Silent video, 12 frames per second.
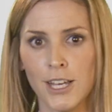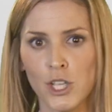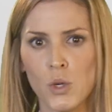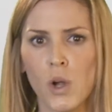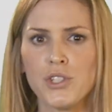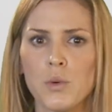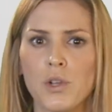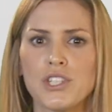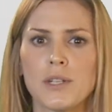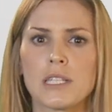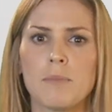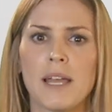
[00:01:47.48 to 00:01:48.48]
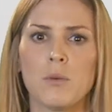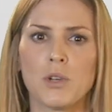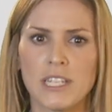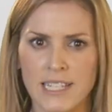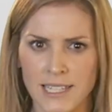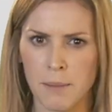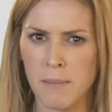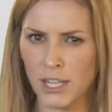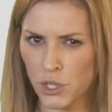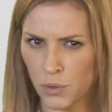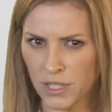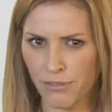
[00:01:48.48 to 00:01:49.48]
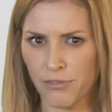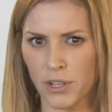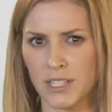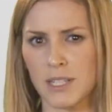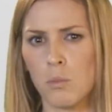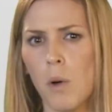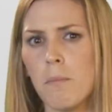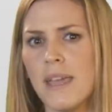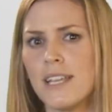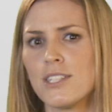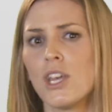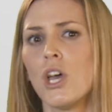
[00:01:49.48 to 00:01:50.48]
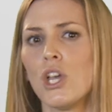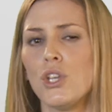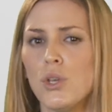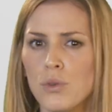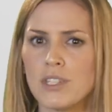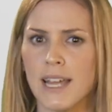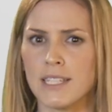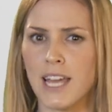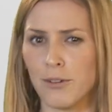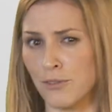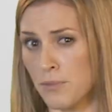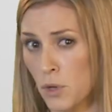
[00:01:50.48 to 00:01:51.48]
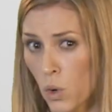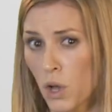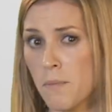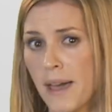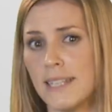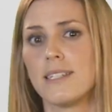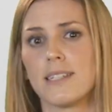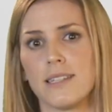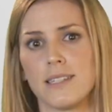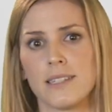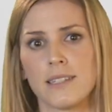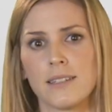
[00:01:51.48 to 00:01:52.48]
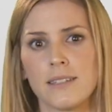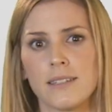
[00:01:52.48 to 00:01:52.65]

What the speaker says: You also want to explain what it is that makes you different and what makes you stand out from your competitors.